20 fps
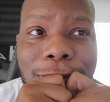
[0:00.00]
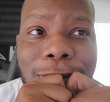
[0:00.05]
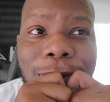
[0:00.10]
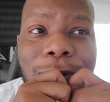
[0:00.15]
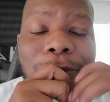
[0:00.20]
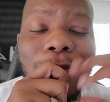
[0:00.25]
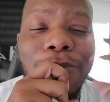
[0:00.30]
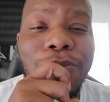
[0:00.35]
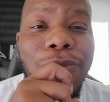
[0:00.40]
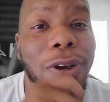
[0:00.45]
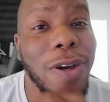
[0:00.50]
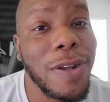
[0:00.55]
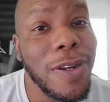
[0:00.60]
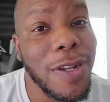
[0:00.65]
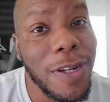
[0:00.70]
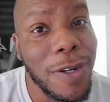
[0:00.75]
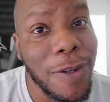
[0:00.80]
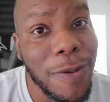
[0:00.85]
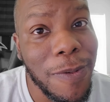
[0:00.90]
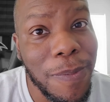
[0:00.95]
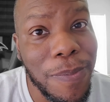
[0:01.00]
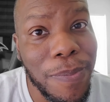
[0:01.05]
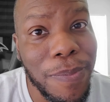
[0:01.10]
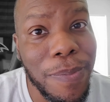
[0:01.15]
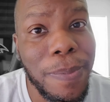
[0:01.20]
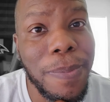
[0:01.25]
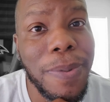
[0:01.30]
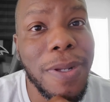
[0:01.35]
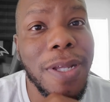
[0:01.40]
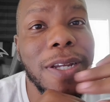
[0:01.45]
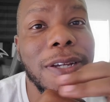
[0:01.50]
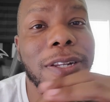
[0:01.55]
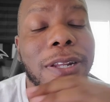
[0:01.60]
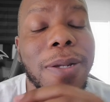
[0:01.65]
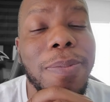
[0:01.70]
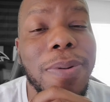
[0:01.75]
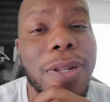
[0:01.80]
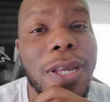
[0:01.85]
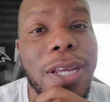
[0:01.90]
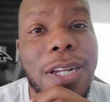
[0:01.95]
and brought in a player that
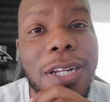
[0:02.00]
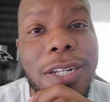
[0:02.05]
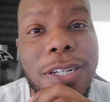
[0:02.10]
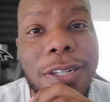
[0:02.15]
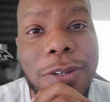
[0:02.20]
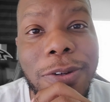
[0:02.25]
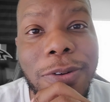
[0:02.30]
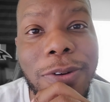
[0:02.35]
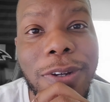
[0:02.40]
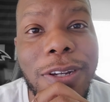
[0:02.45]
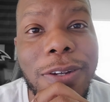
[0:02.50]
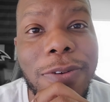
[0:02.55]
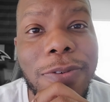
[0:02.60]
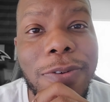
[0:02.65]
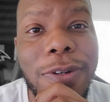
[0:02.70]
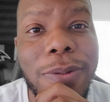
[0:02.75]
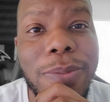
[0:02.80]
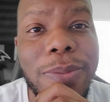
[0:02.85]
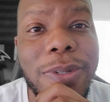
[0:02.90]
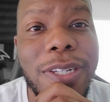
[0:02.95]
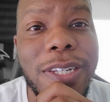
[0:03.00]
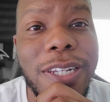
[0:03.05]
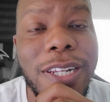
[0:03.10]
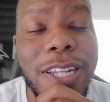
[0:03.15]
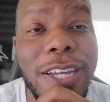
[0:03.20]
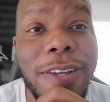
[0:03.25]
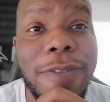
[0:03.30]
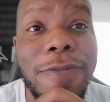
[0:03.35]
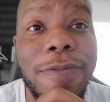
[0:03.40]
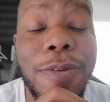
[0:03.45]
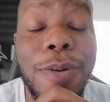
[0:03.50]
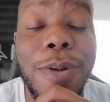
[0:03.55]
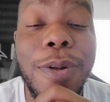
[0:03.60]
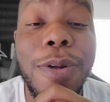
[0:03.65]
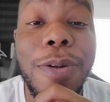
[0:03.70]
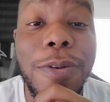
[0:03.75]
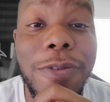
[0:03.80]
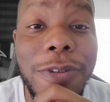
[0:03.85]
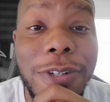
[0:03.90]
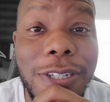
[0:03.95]
played under Greg Roman that
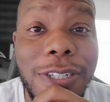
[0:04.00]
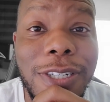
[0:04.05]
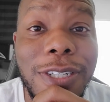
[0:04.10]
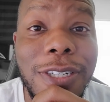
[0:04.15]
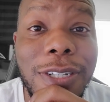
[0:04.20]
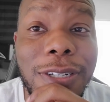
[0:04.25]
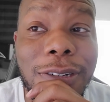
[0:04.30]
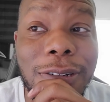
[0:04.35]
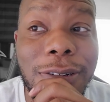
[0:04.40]
flourished.